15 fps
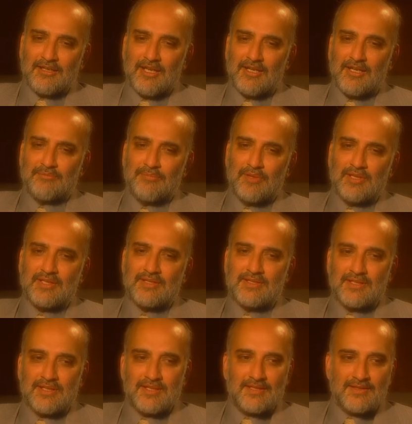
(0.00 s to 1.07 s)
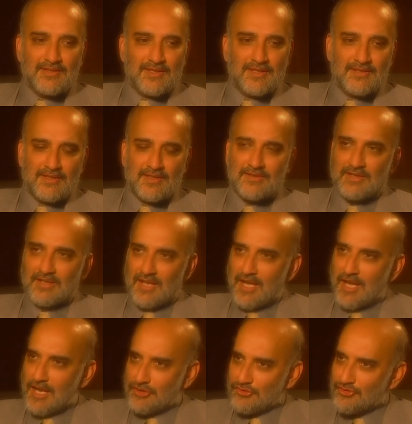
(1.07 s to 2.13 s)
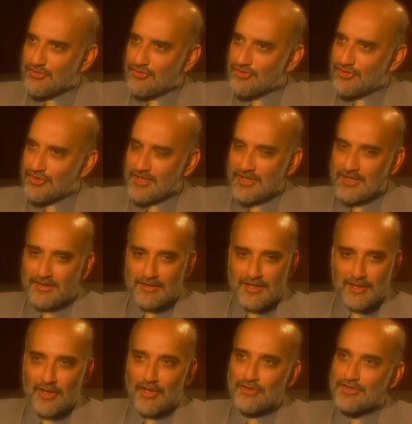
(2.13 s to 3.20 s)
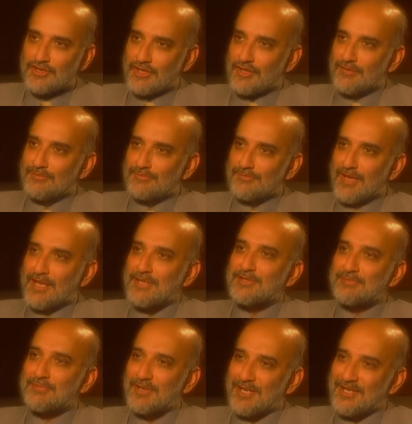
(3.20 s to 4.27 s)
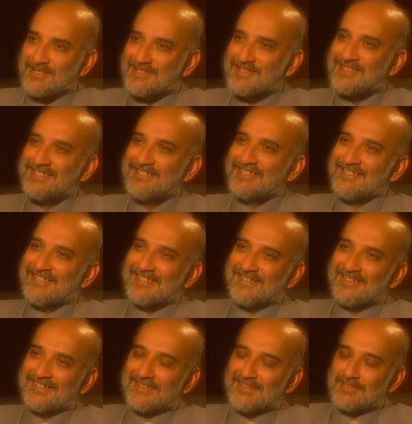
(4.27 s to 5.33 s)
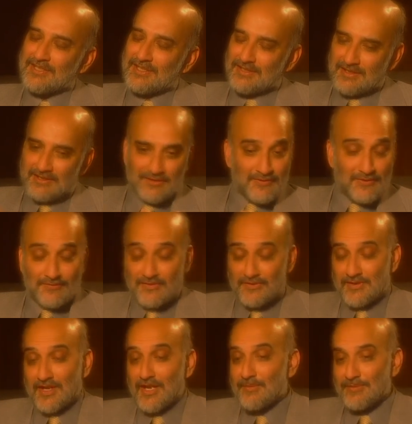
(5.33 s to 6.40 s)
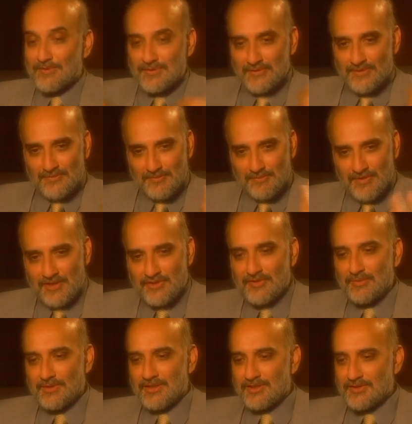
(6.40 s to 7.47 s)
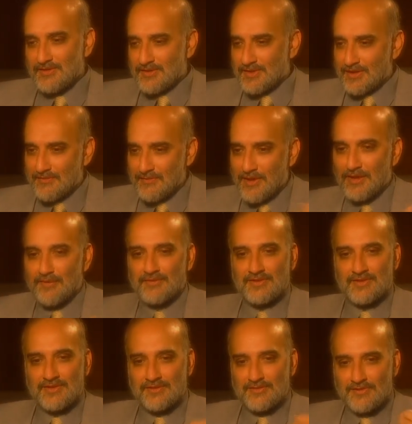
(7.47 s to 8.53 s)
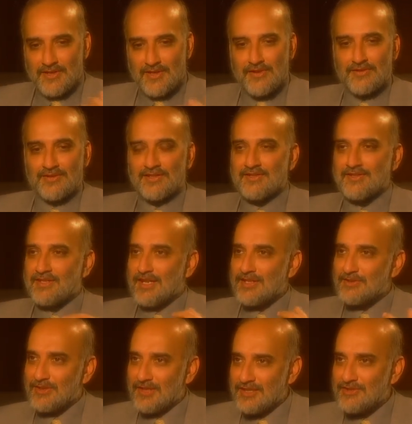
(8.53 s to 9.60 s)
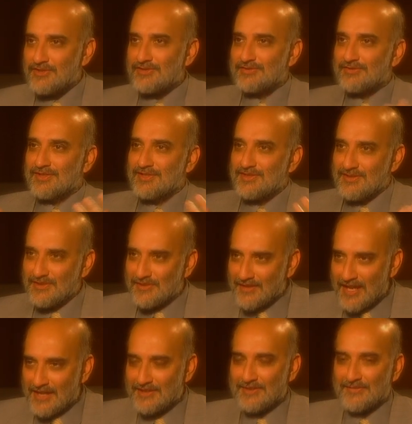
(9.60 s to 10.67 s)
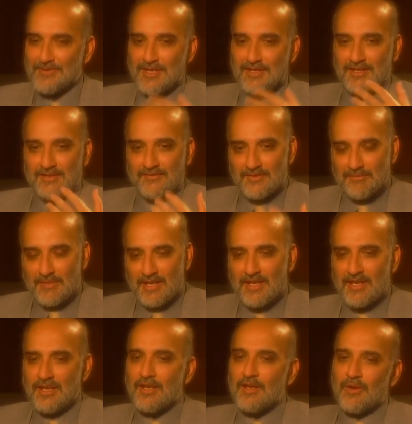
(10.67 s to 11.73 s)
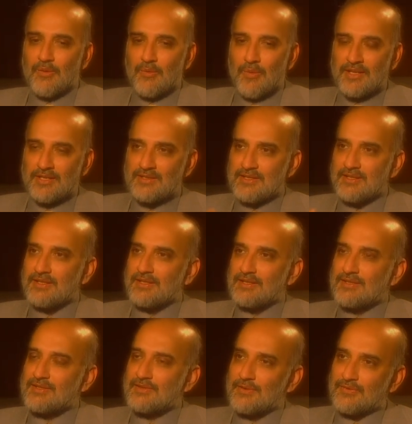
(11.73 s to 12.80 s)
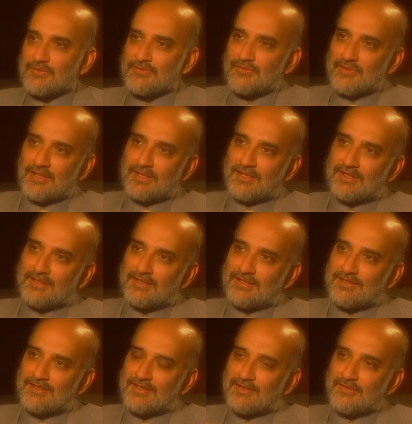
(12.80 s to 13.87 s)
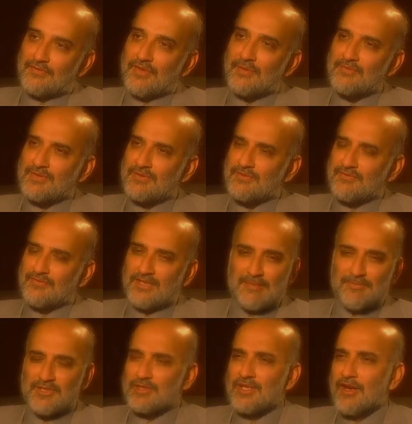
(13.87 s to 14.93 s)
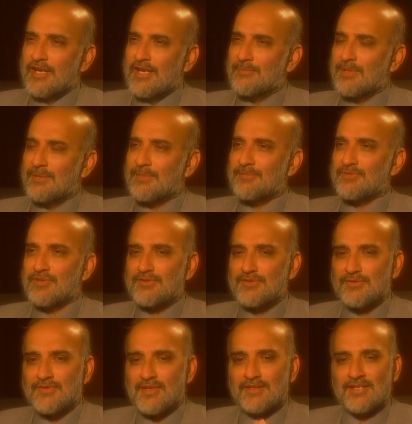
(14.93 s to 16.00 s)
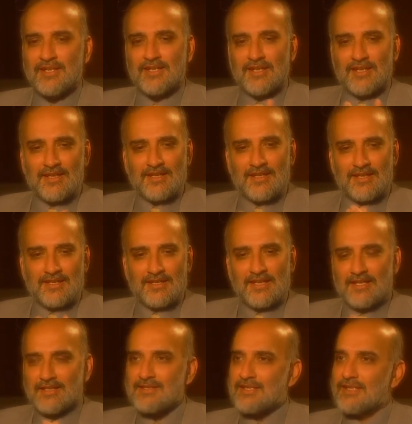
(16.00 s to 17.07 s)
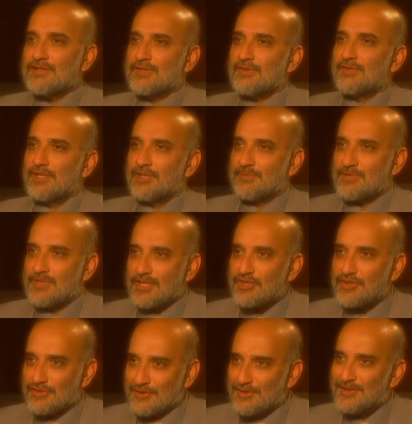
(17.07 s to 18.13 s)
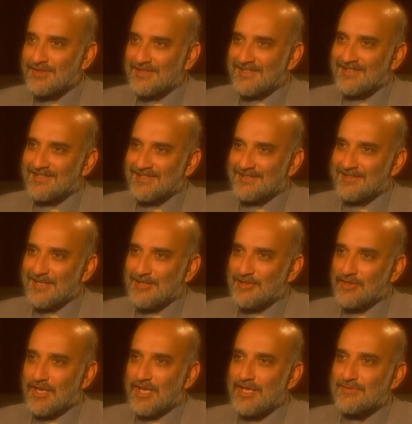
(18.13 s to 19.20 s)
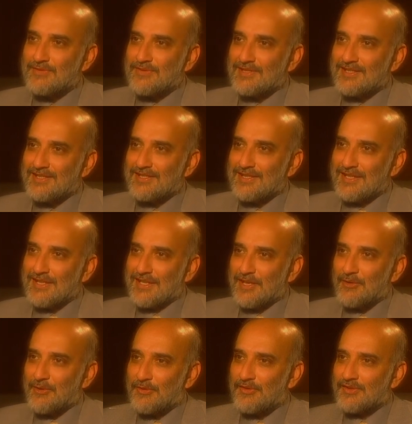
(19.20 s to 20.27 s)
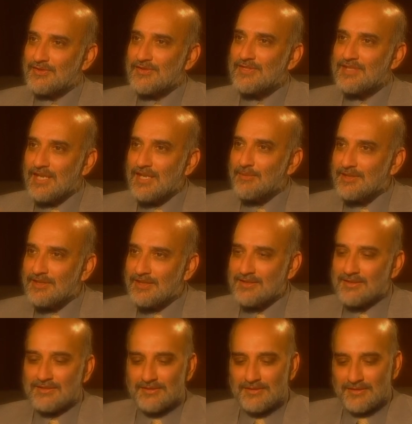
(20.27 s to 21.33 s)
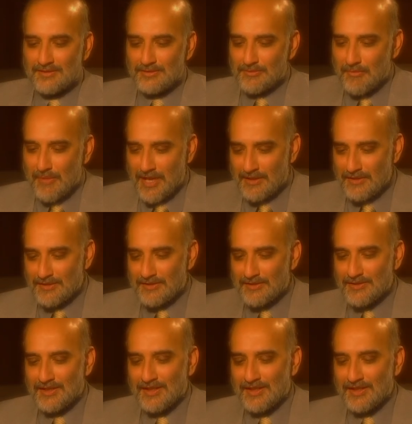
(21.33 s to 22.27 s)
a book is a large, long-term enterprise, and you've described your sort of obsession with it. You just get involved, and it just goes on, and it's an isolation, which isn't interactive. You aren't getting feedback. What is it that sort of that keeps you going? I'm sort of trying to get a sense of the obsession that drives an author to stay with it, and you abandoned